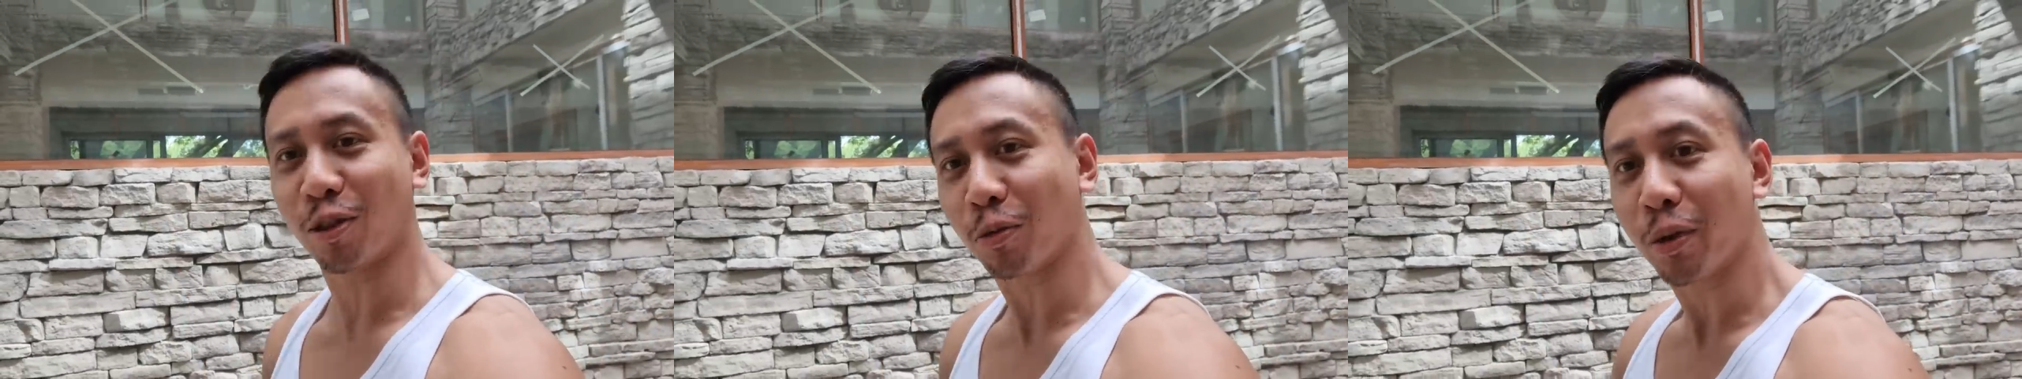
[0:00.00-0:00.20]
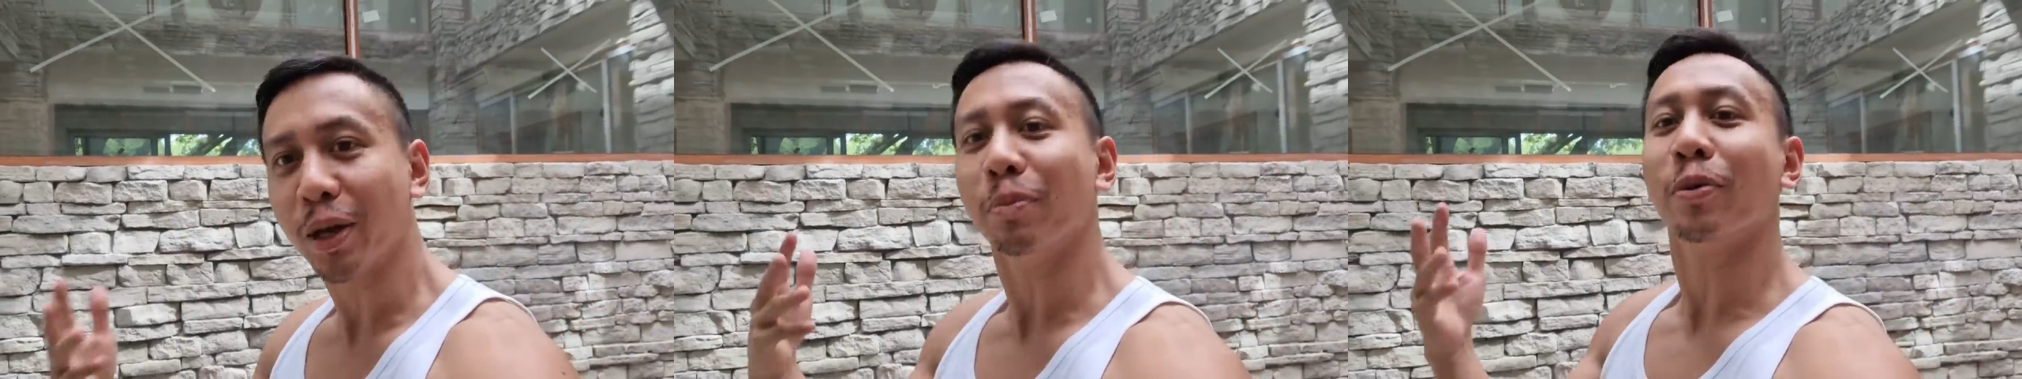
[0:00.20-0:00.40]

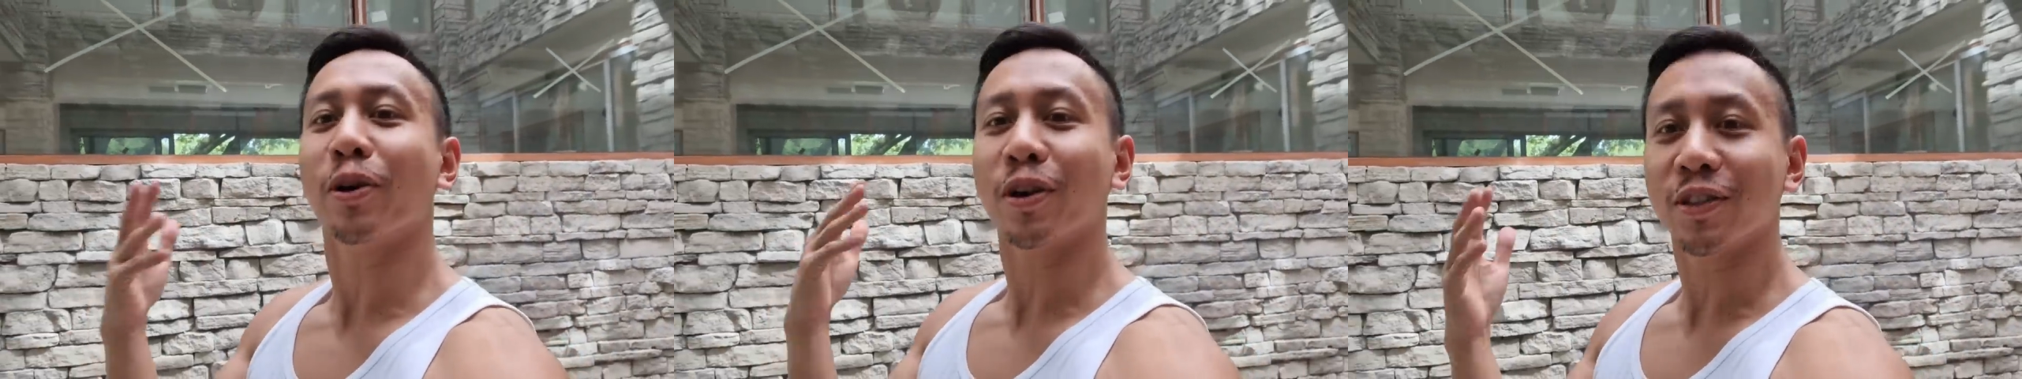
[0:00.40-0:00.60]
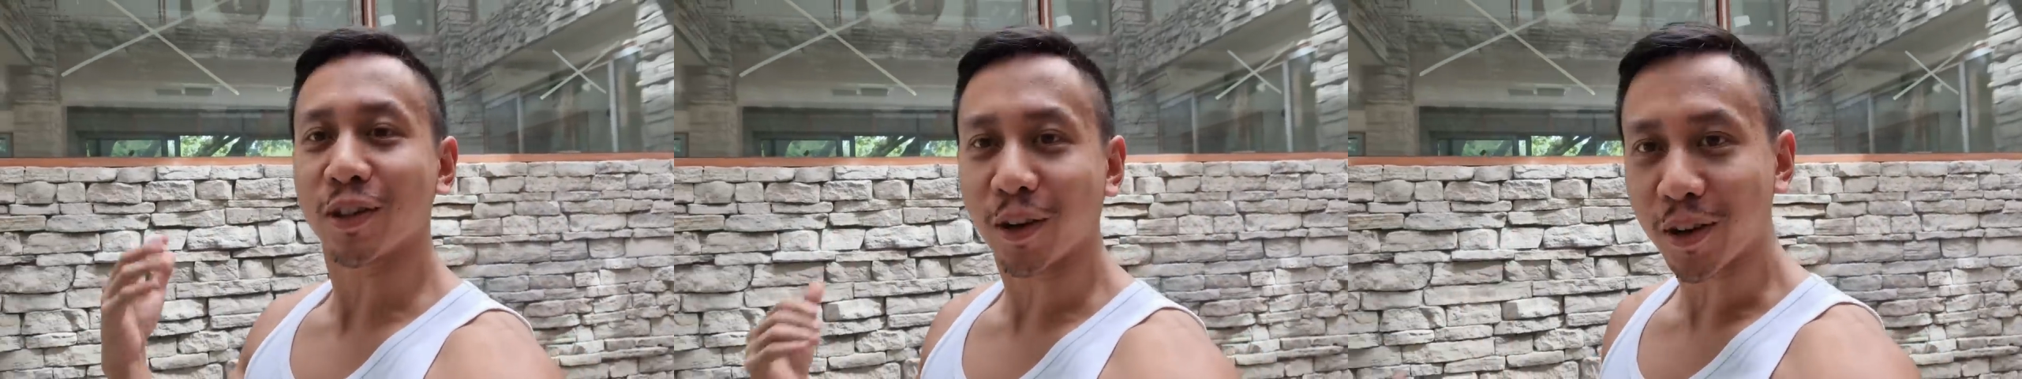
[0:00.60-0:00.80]
three
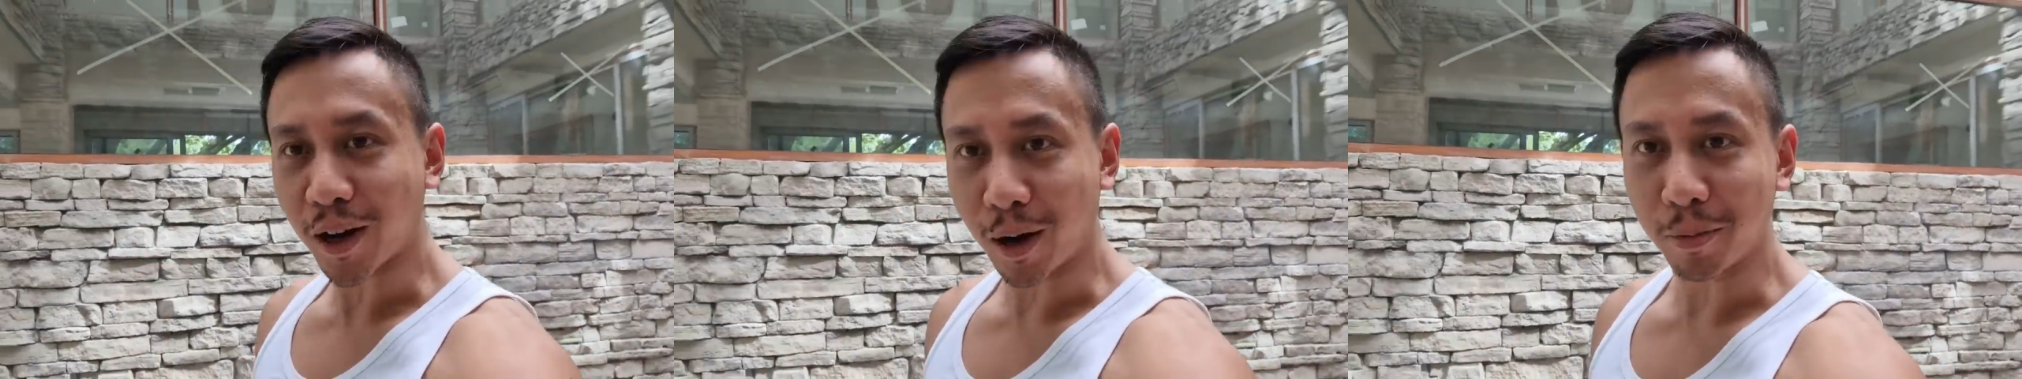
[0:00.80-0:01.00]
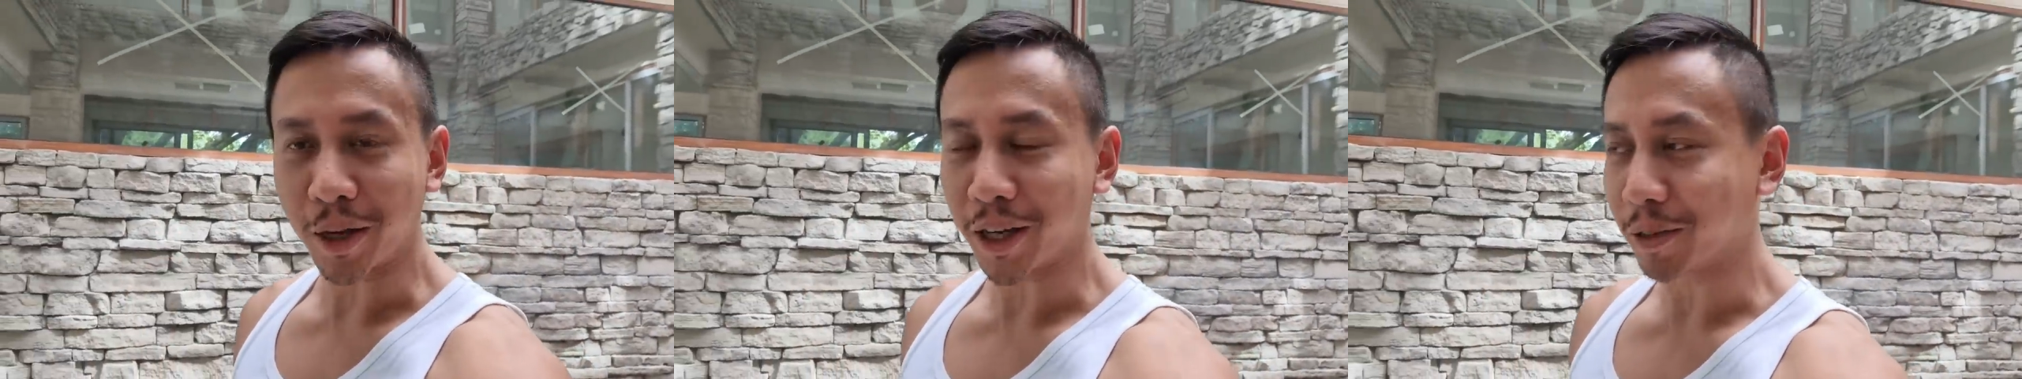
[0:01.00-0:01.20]
birds are
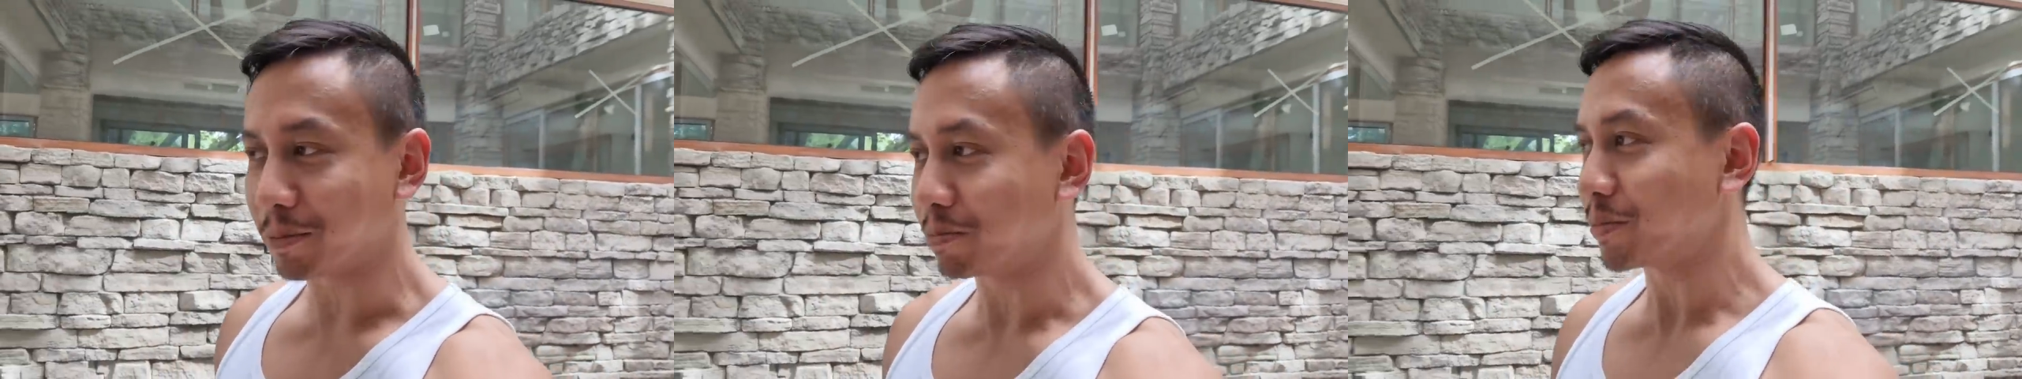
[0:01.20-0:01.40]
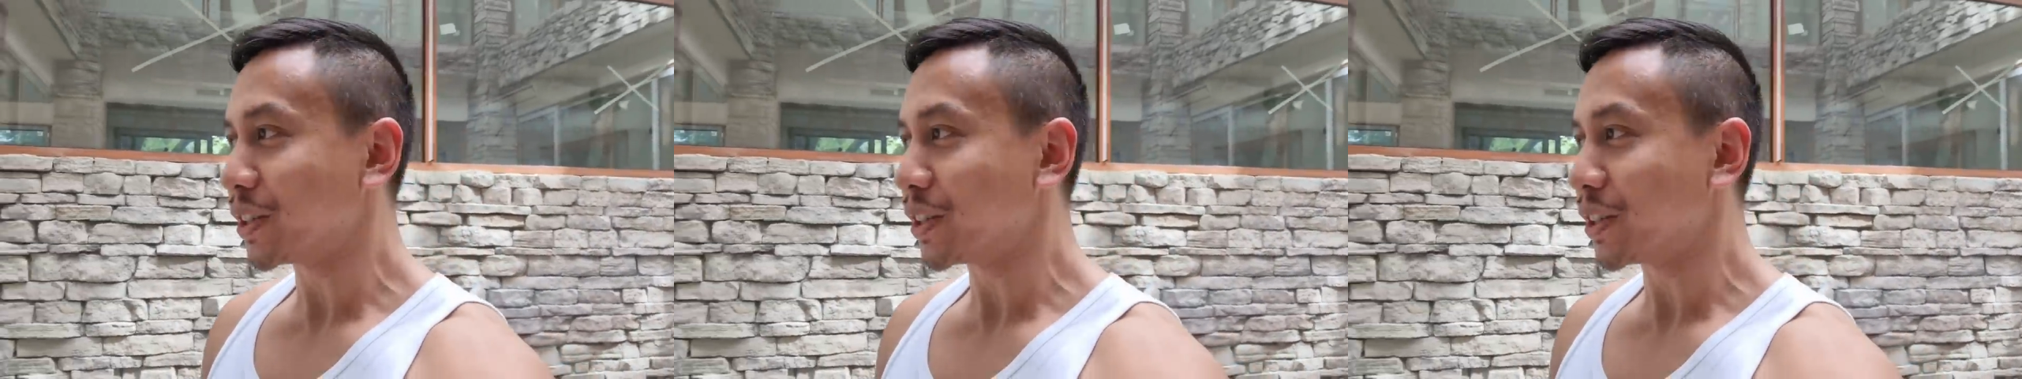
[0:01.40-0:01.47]
coming.